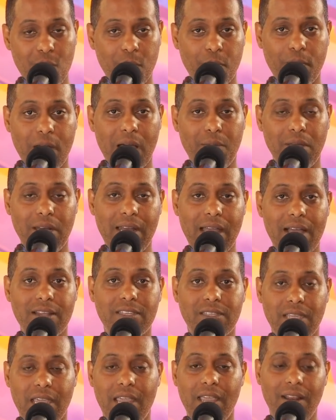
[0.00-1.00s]
you were probably not in
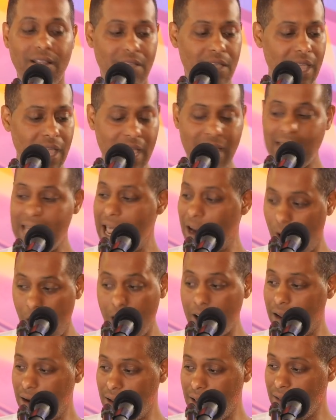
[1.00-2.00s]
that seen, order. In that
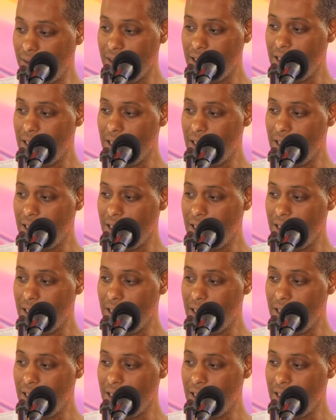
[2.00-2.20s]
order,